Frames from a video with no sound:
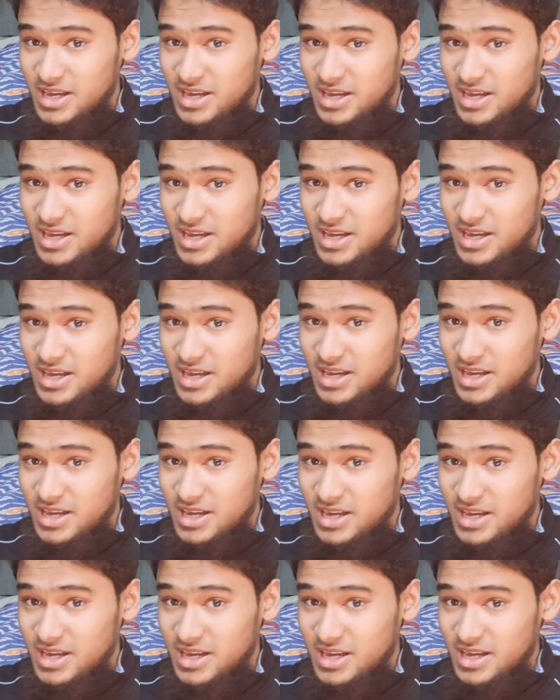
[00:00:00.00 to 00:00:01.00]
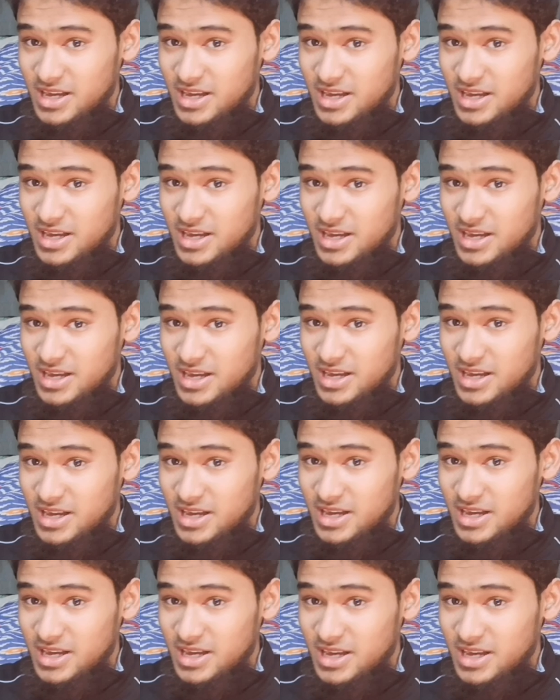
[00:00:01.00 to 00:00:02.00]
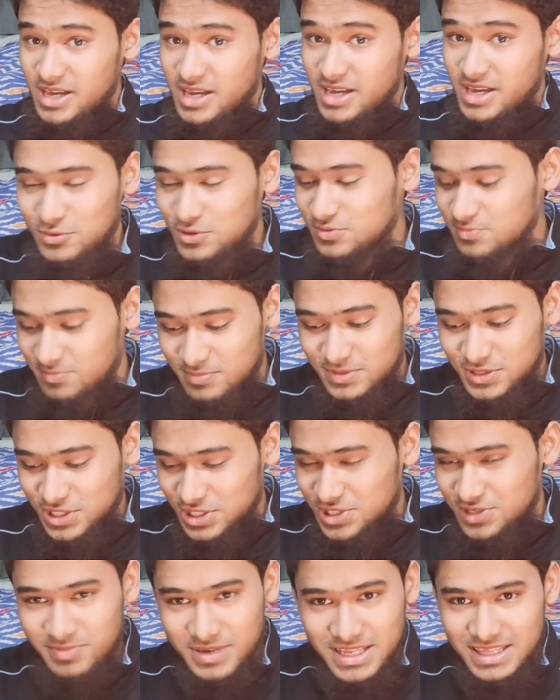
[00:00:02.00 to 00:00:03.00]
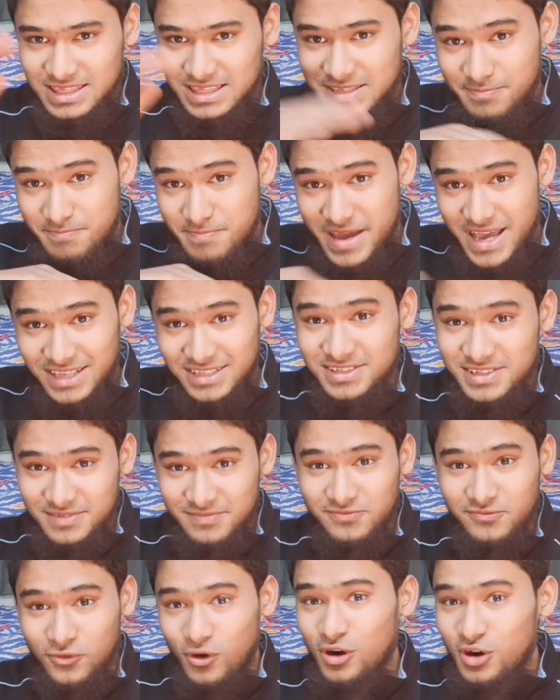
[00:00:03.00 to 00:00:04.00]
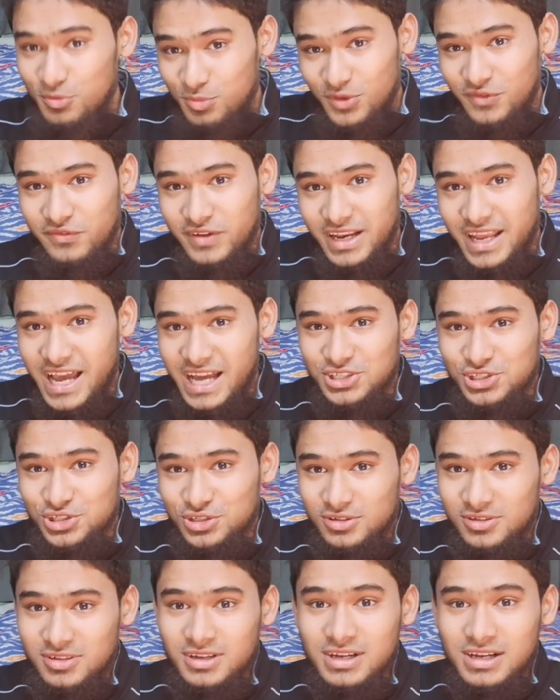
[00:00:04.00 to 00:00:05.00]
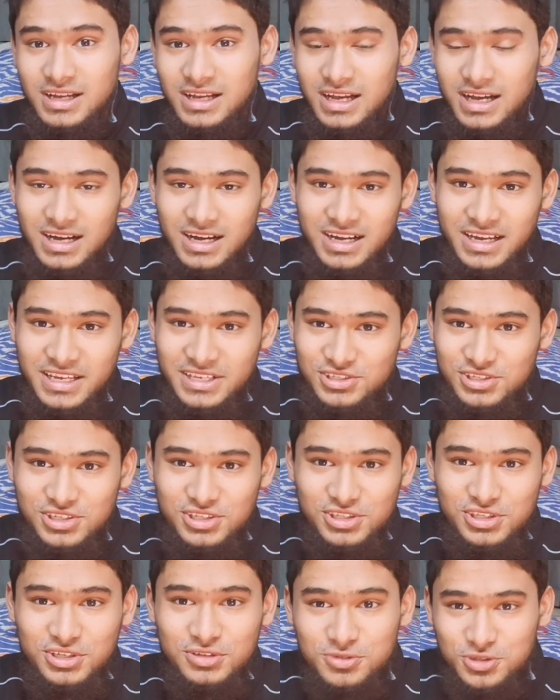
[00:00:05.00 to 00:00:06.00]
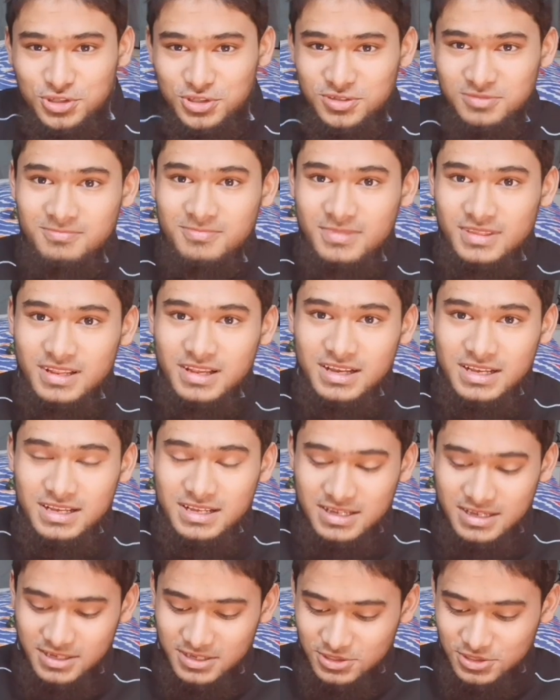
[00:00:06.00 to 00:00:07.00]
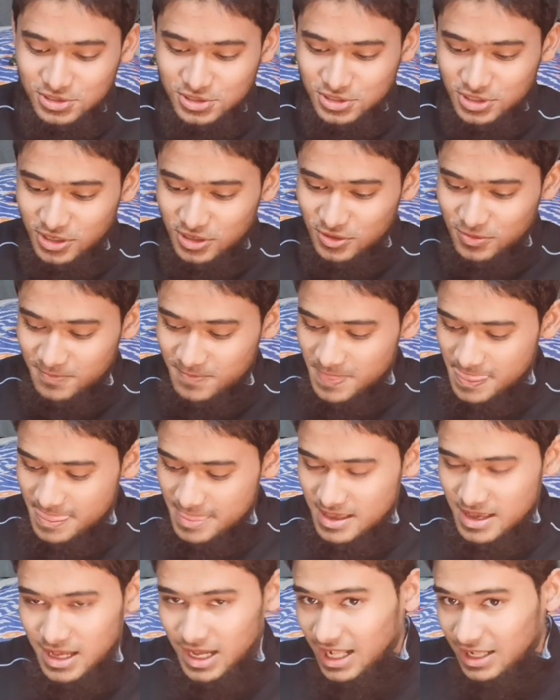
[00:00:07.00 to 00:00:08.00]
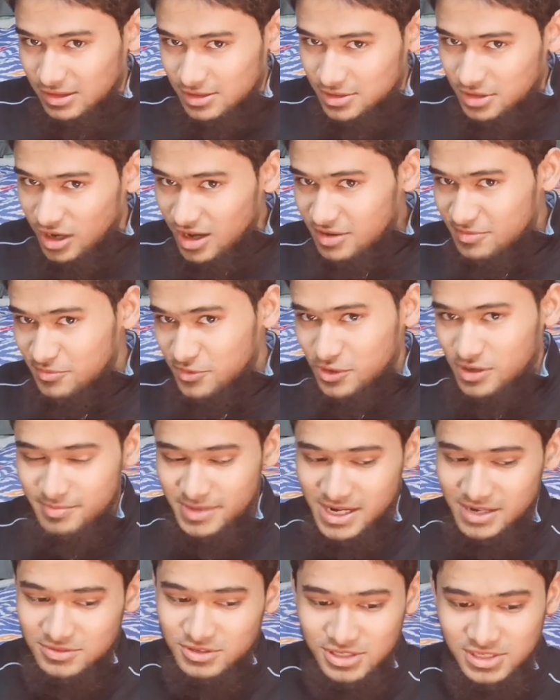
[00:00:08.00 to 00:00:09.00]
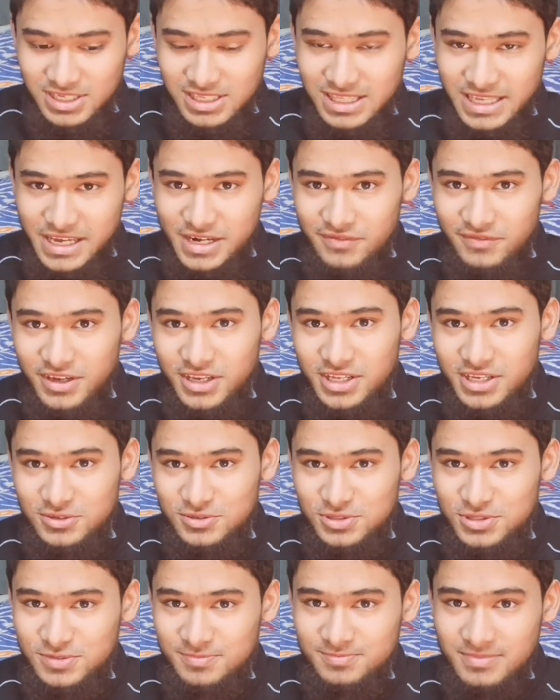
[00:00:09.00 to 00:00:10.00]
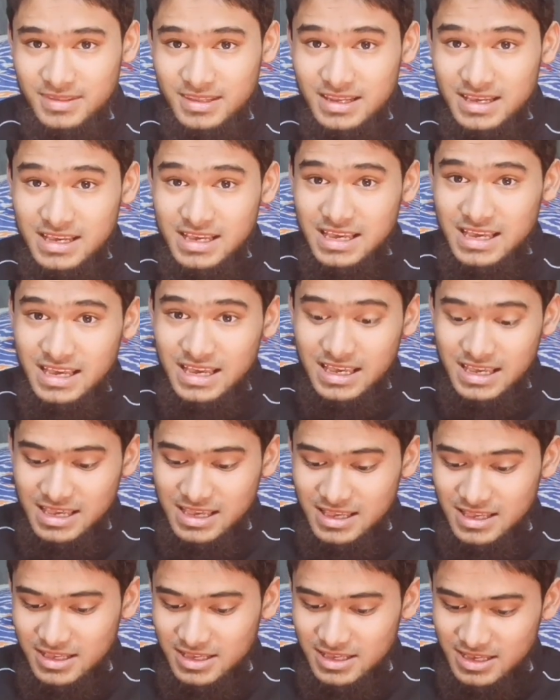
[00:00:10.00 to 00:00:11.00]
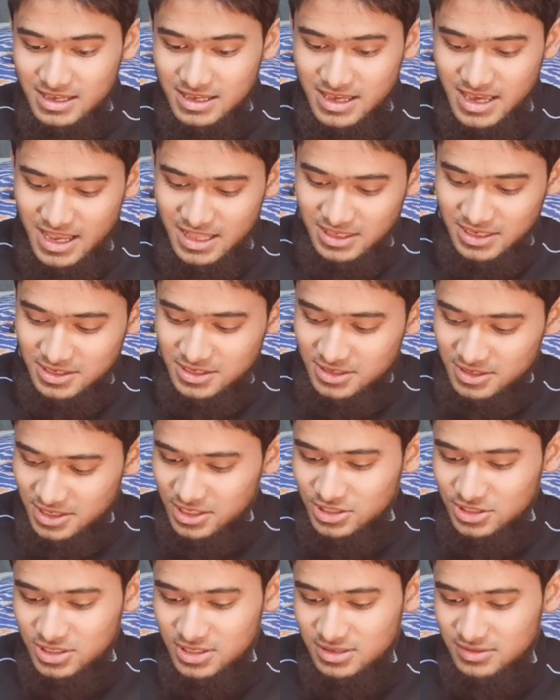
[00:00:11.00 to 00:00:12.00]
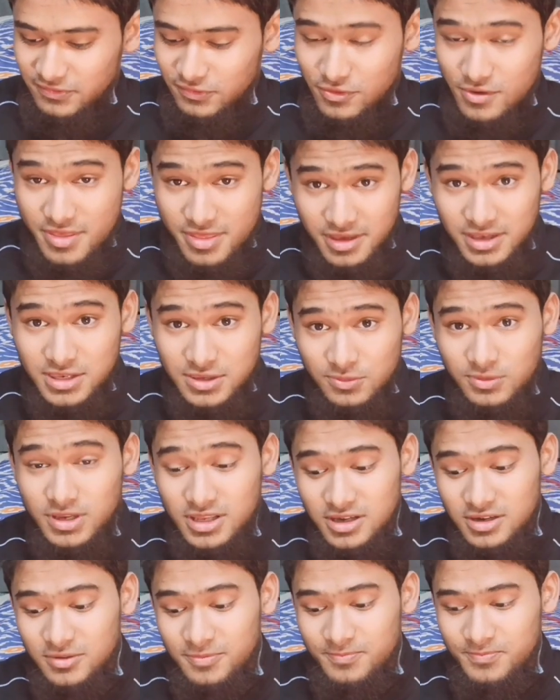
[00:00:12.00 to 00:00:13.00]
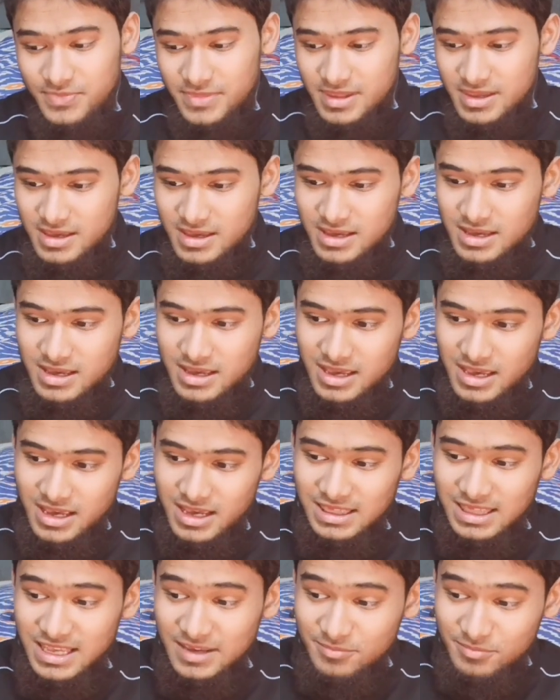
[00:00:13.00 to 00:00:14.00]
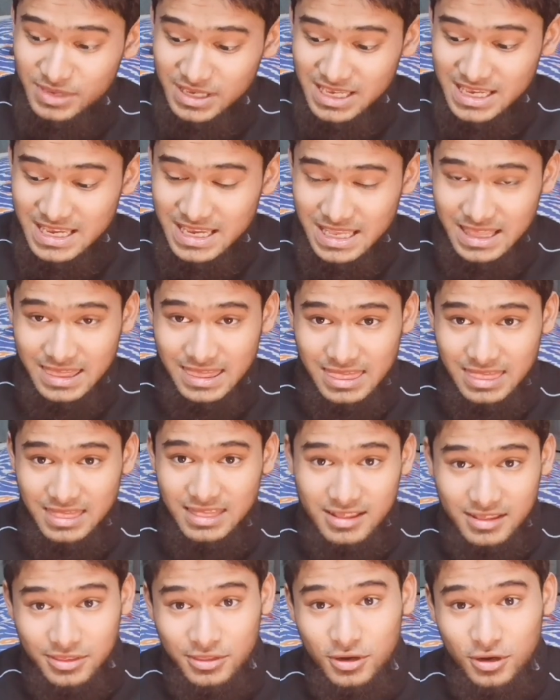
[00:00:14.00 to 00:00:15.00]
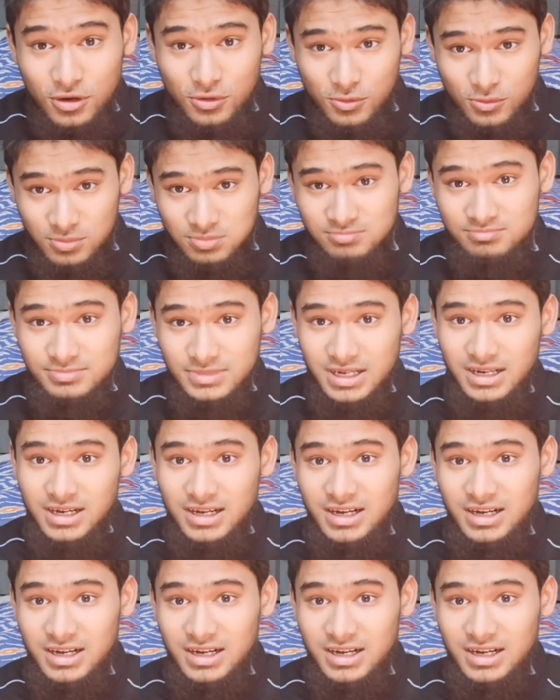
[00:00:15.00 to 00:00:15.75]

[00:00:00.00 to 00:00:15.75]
then that would be the best thing. That would just be the best form of financial institution. So I'll talk more about this in later videos. And this is it for this video. And let me know